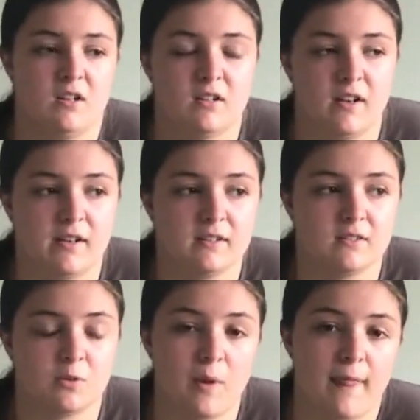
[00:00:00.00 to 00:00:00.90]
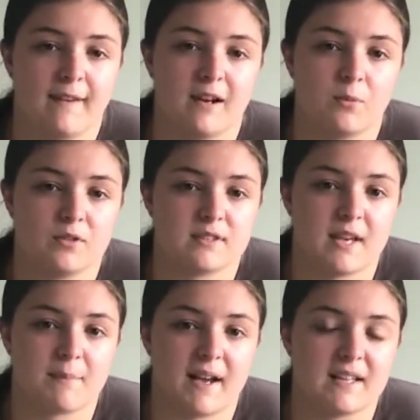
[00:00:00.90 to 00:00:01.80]
Like, the one thing I want to
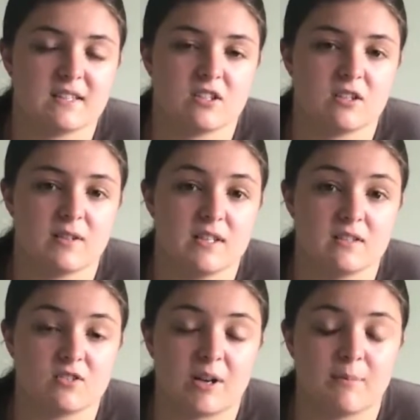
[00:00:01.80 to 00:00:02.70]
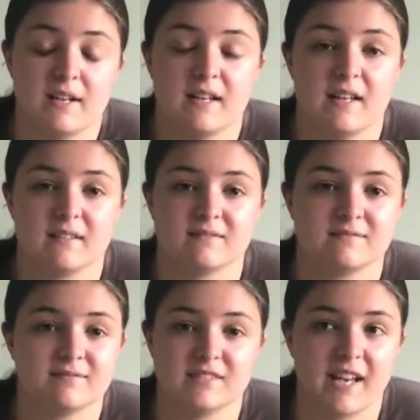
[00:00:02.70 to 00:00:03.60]
get back into is trampolining.
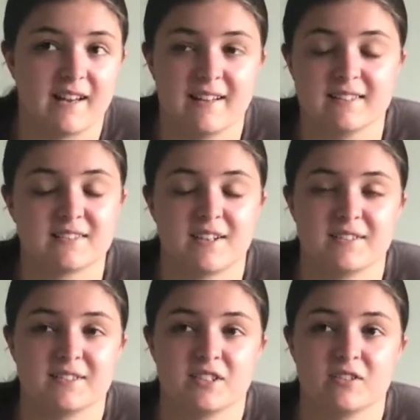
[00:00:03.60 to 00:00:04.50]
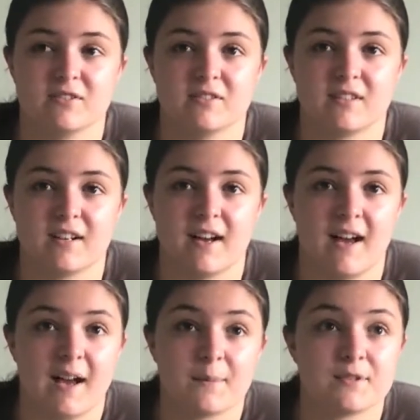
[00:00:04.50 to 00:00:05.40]
Yeah, it's going to
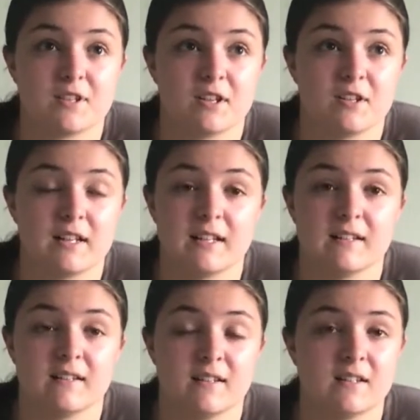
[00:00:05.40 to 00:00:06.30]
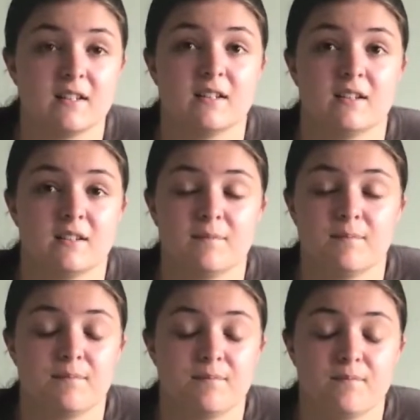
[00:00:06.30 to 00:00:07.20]
absolutely
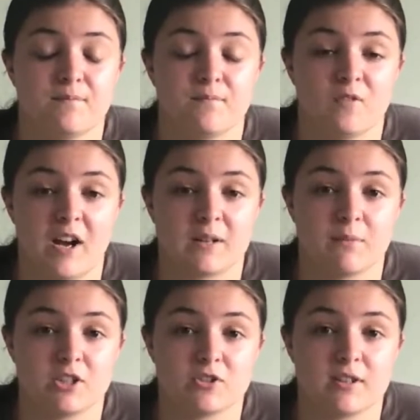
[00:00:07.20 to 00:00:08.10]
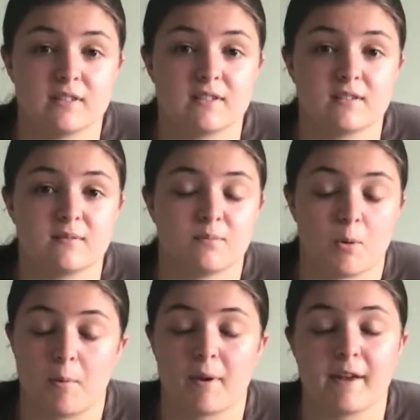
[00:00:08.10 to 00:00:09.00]
wreck my joints,
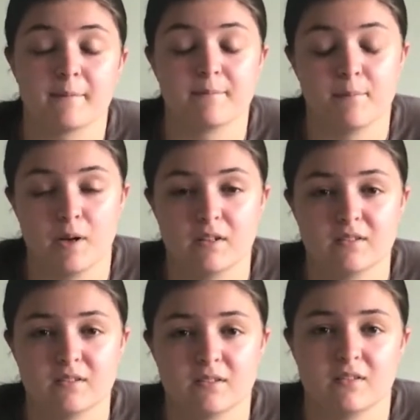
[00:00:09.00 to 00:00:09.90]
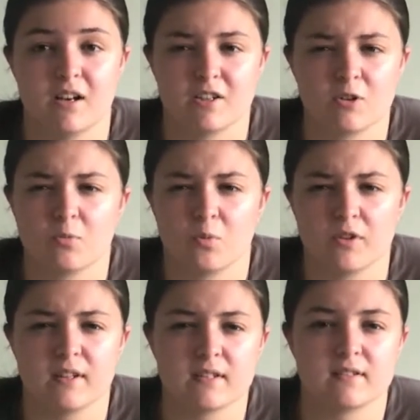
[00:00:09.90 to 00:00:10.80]
probably, but I don't
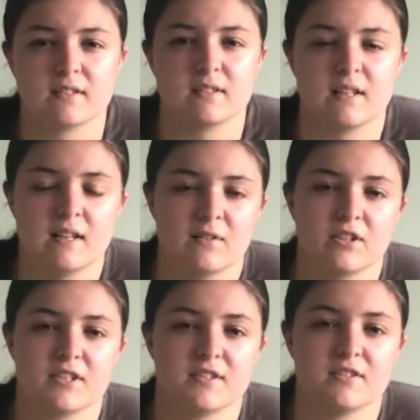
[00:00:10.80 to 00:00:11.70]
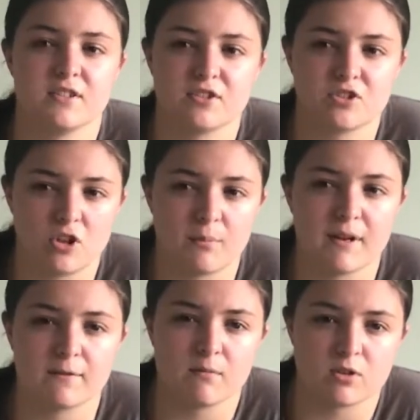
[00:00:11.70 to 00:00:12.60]
want this illness to stop
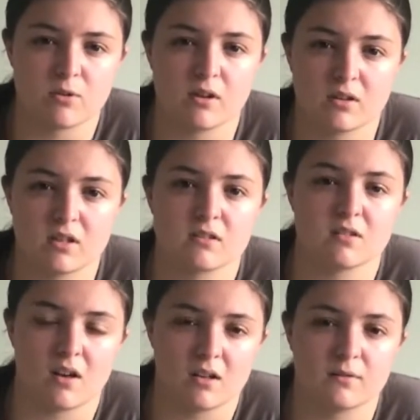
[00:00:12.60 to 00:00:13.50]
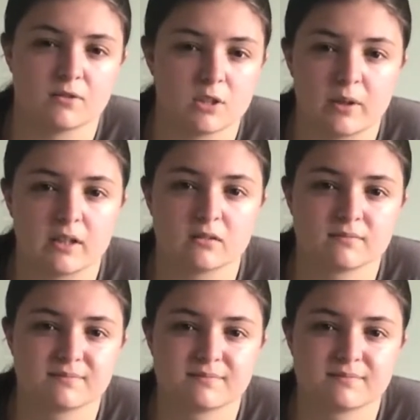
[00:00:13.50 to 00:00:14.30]
me from doing things that I love doing.